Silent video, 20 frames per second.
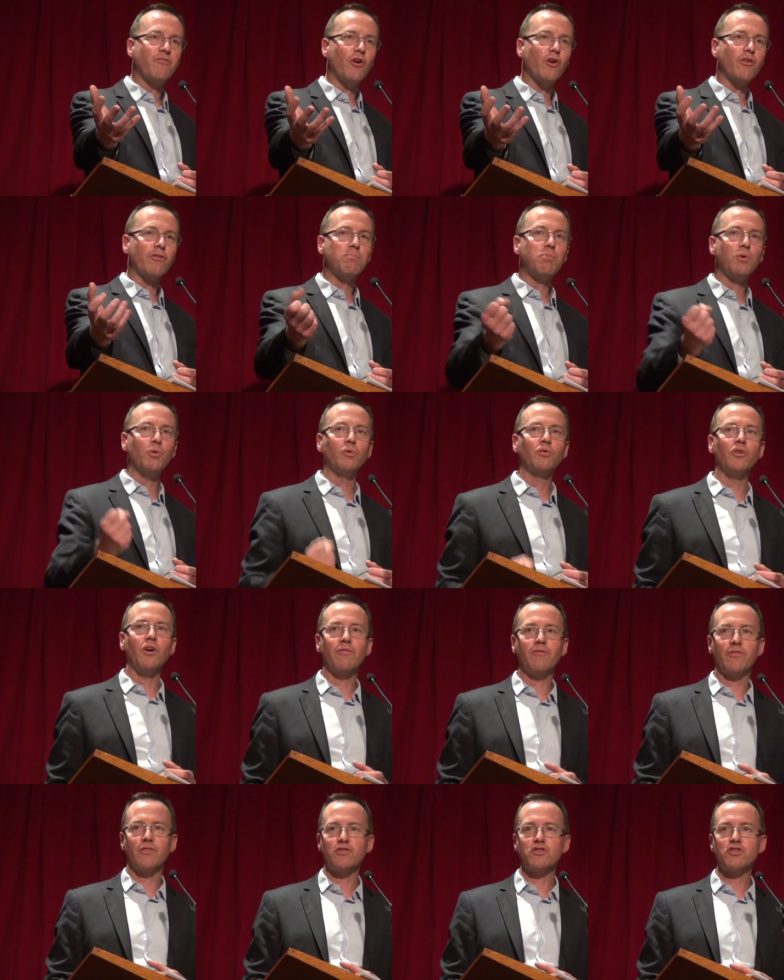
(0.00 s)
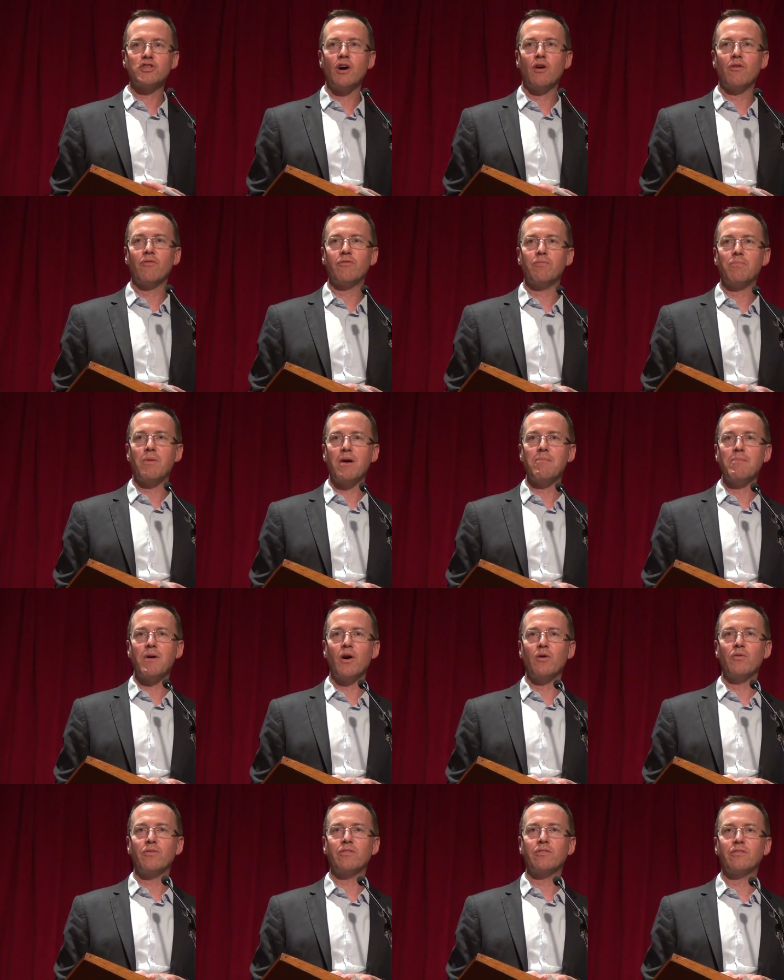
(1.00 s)
first pulled off the shelf by
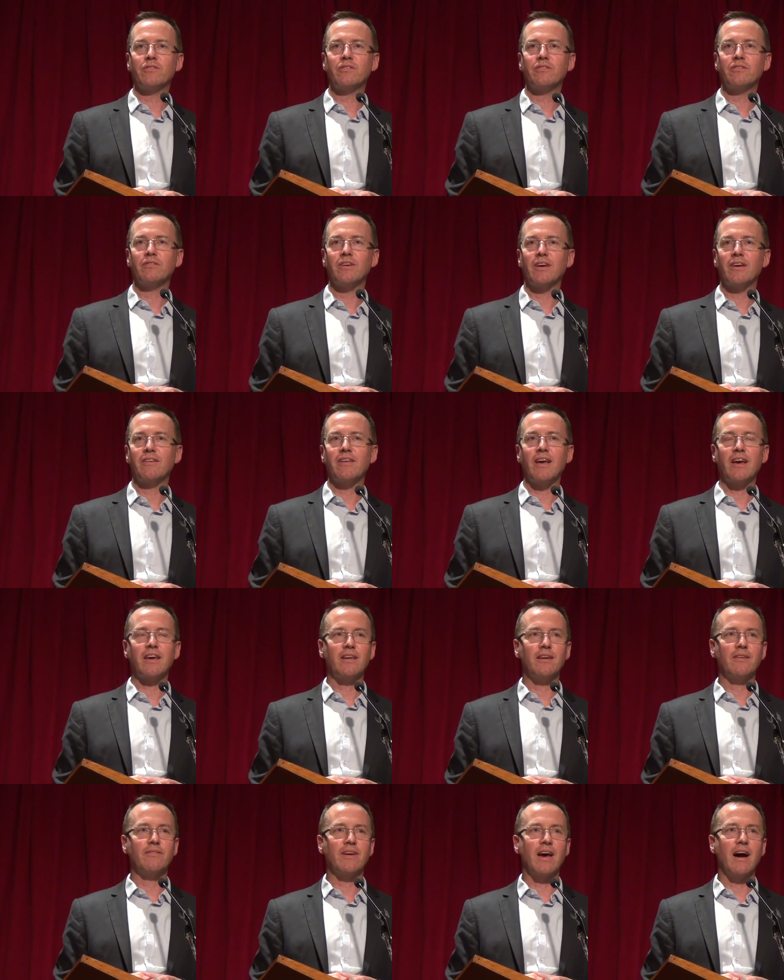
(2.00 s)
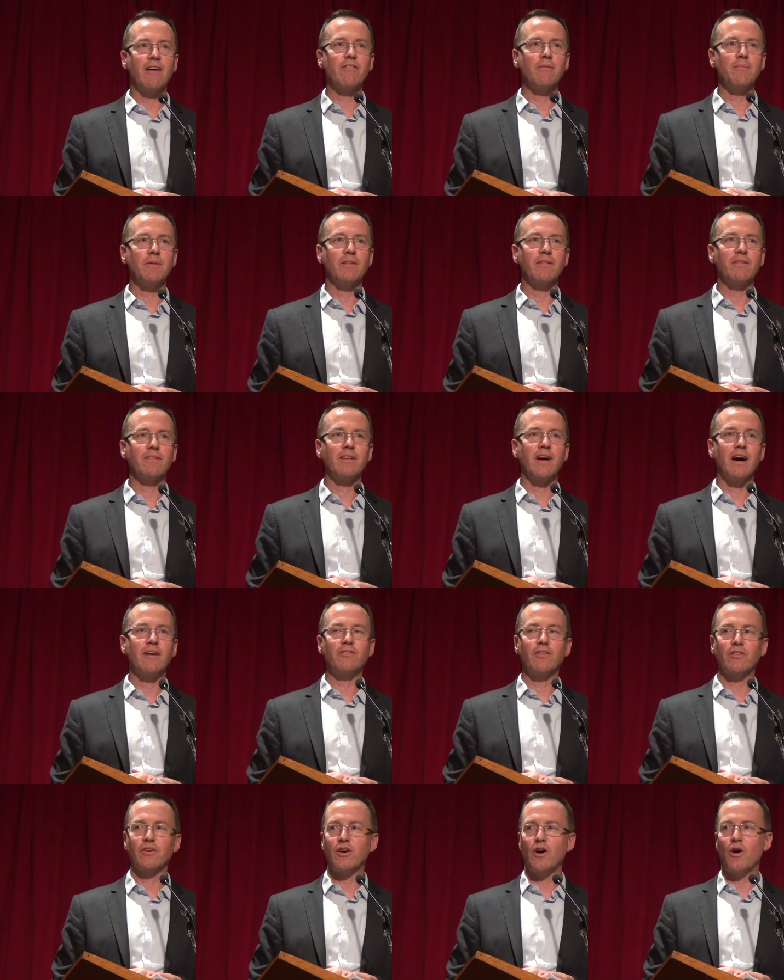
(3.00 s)
most executive governments
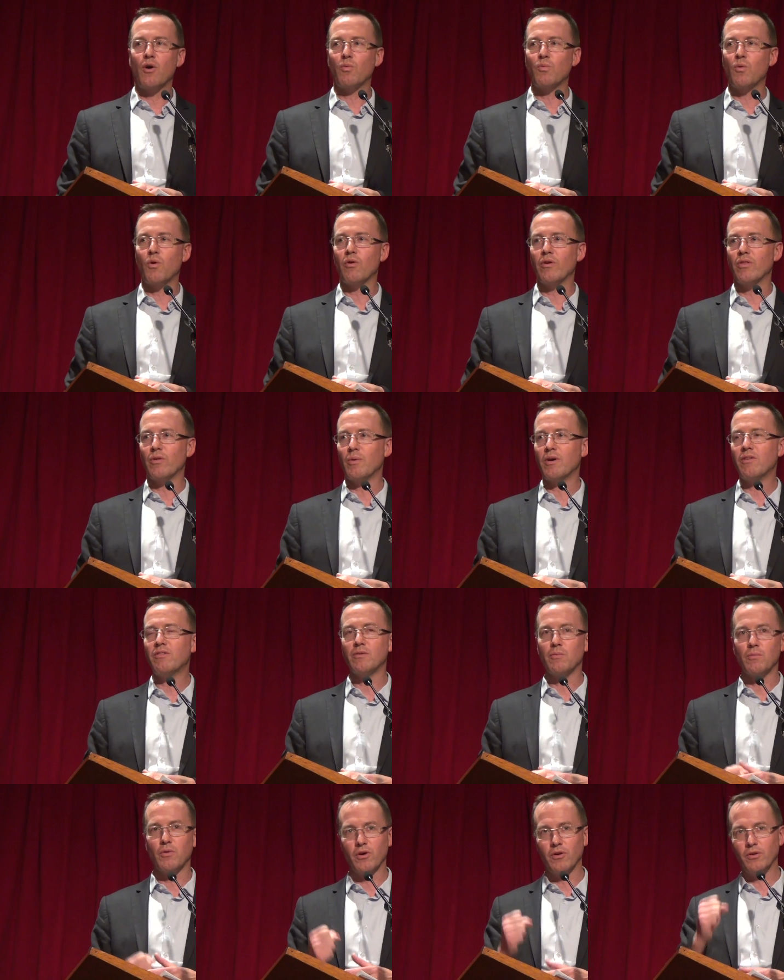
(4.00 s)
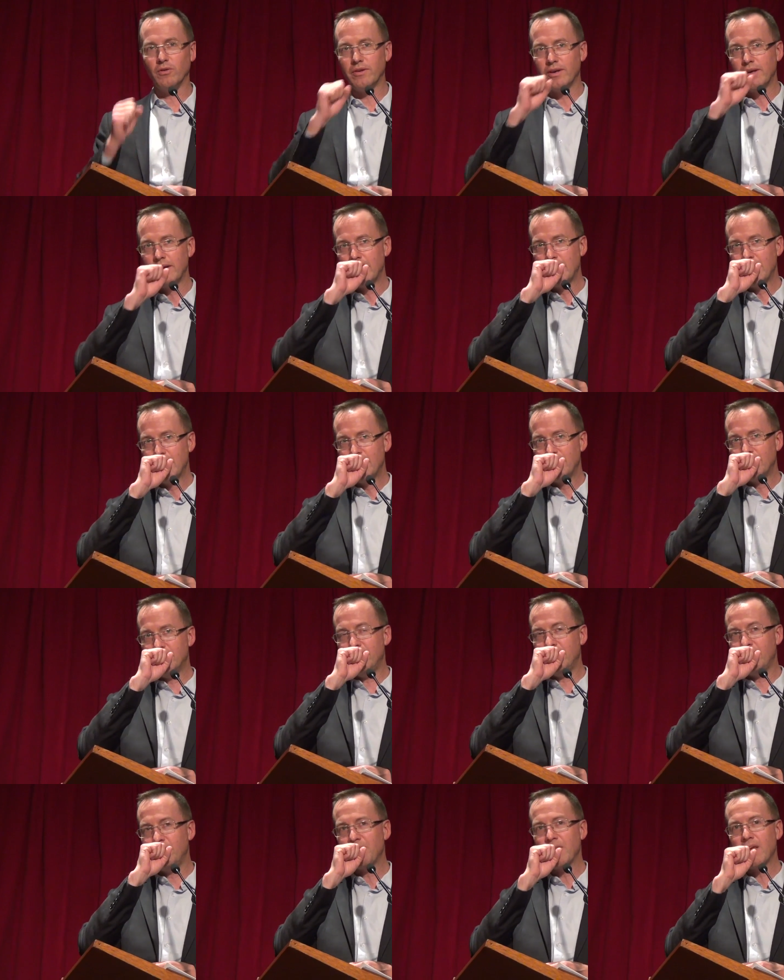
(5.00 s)
after the Cold War in the Western world
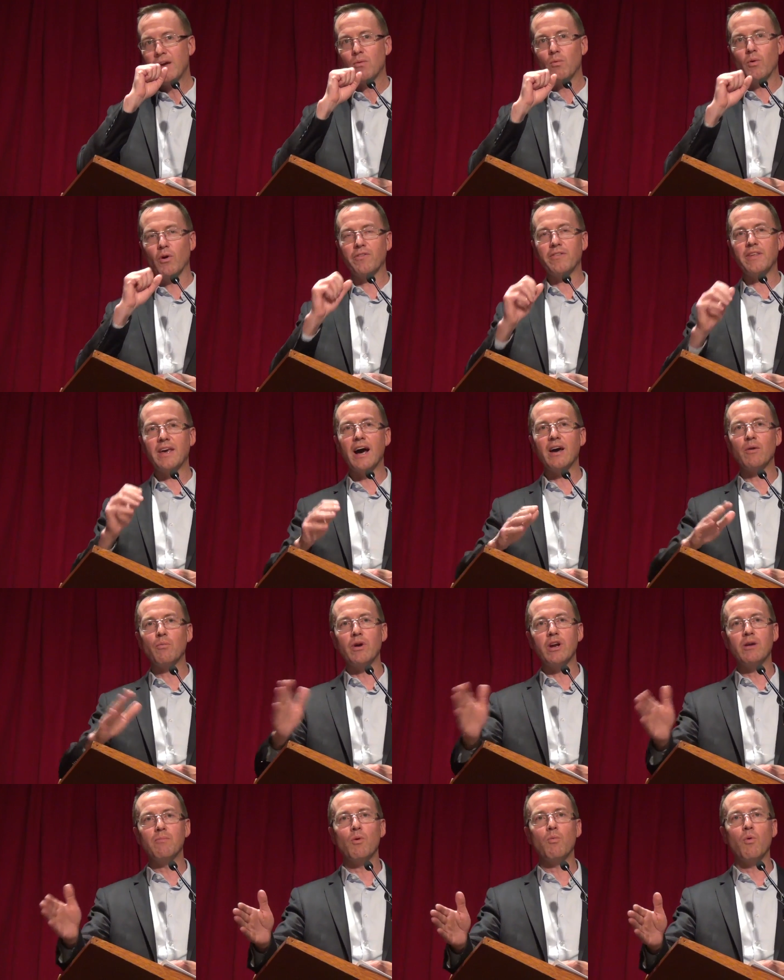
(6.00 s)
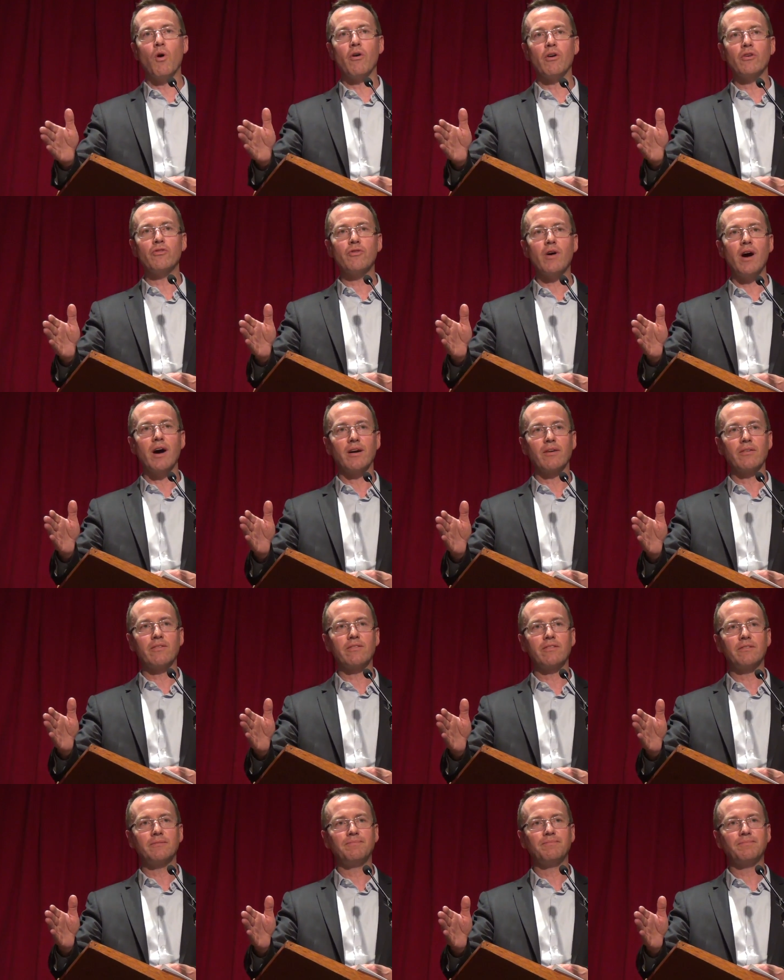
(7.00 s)
was the unwinnable war on
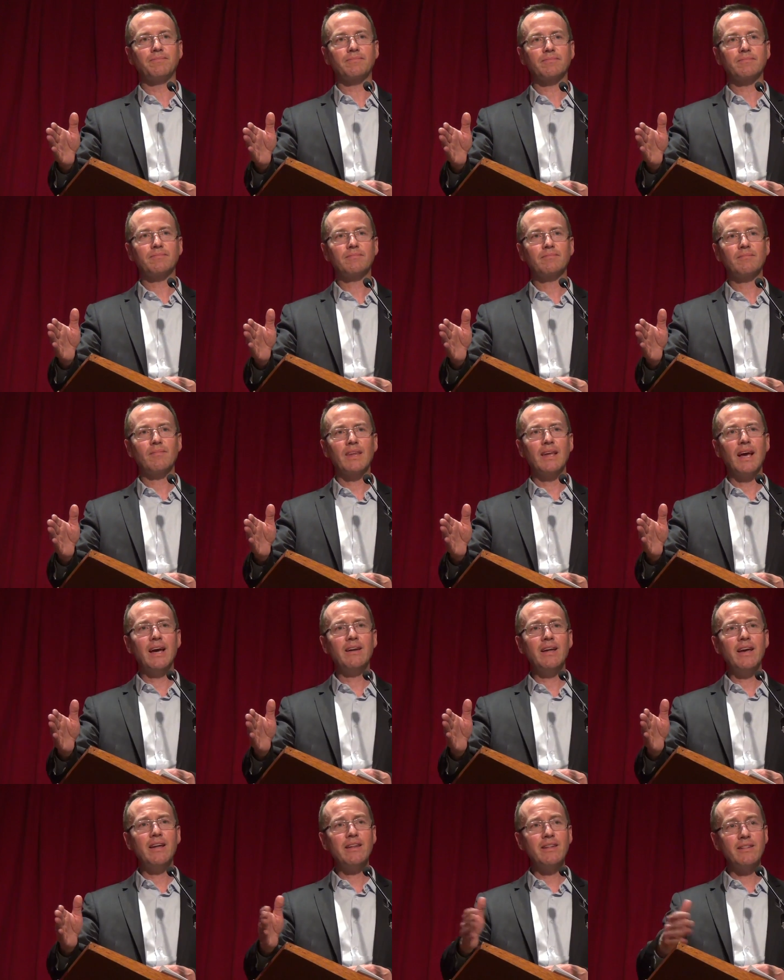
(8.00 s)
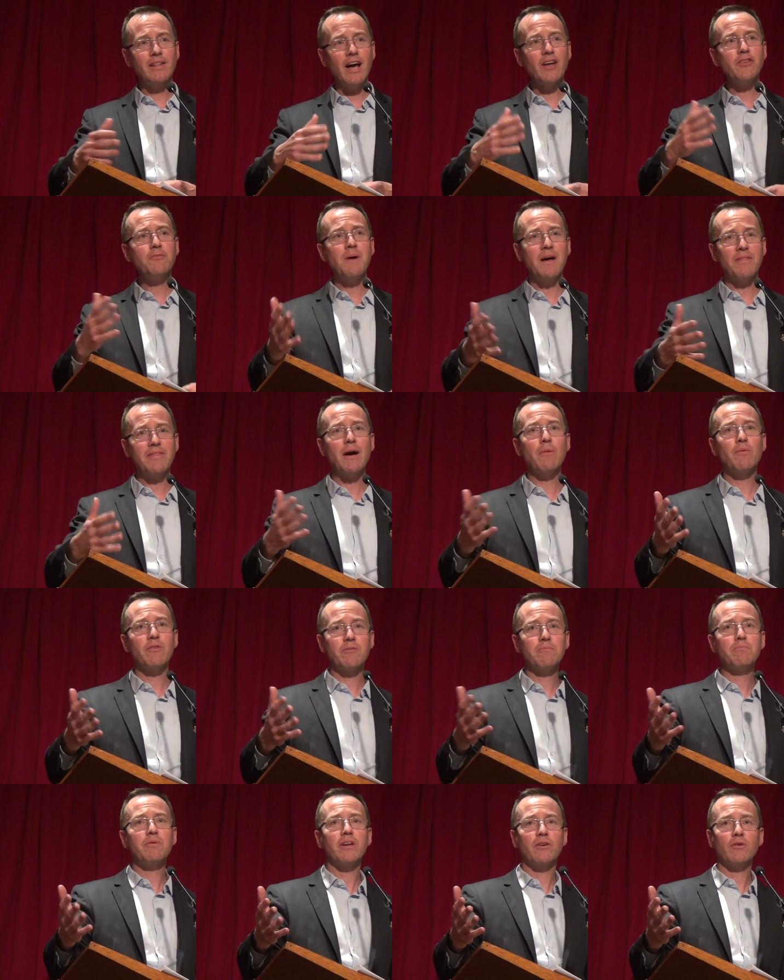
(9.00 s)
drugs. And in large part that was
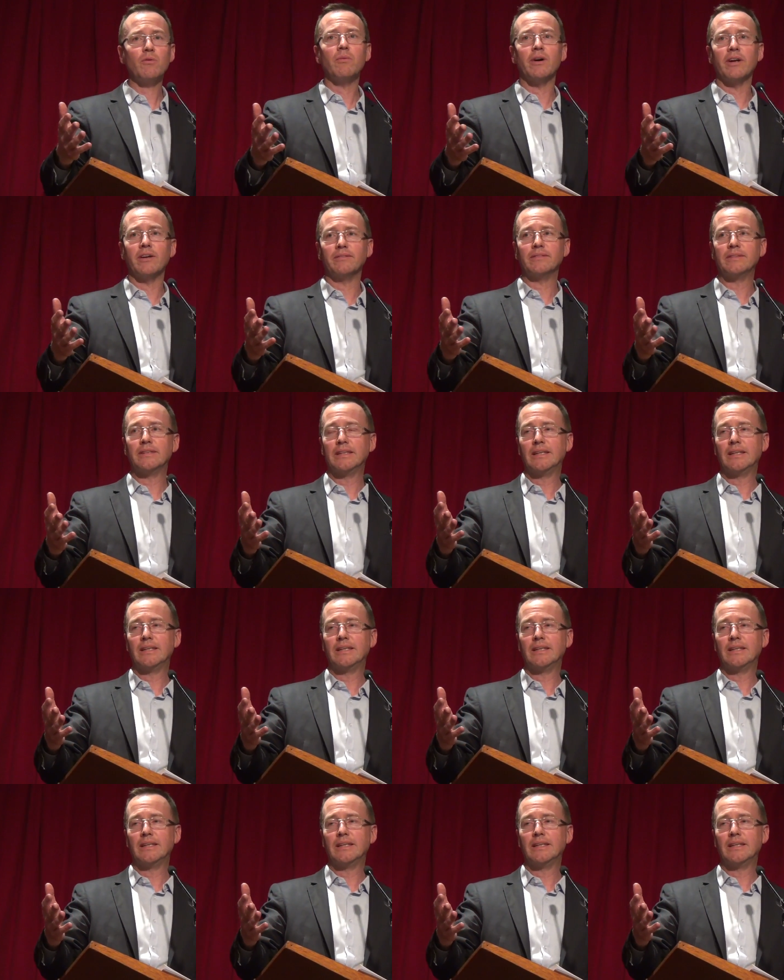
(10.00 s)
a pretty good one,